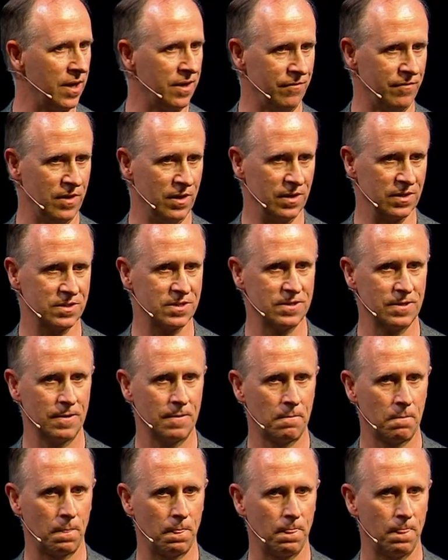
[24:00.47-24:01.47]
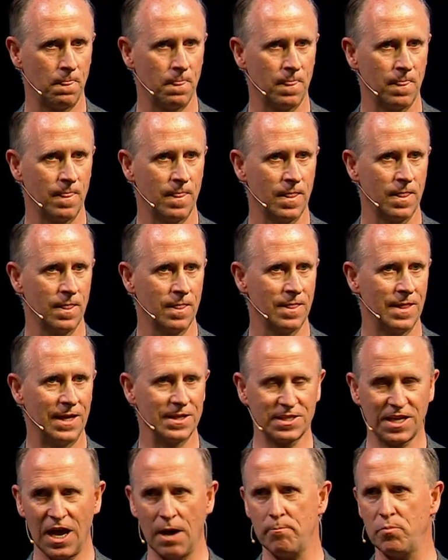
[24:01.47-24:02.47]
of this. As
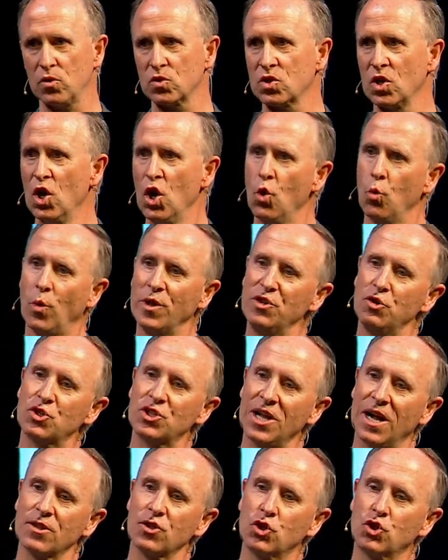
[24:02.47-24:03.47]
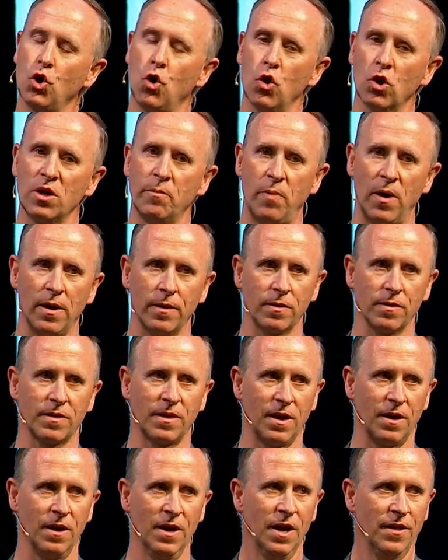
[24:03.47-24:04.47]
couples, when you start to talk about
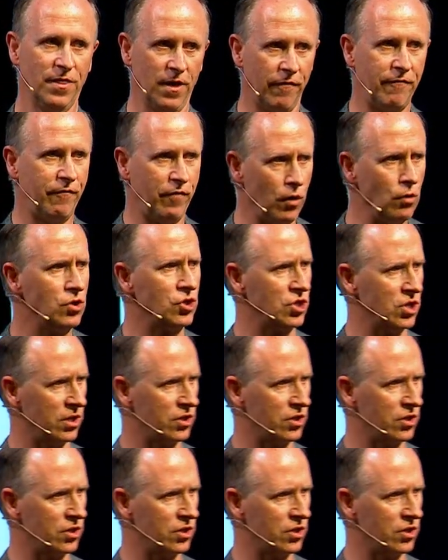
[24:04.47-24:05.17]
the future,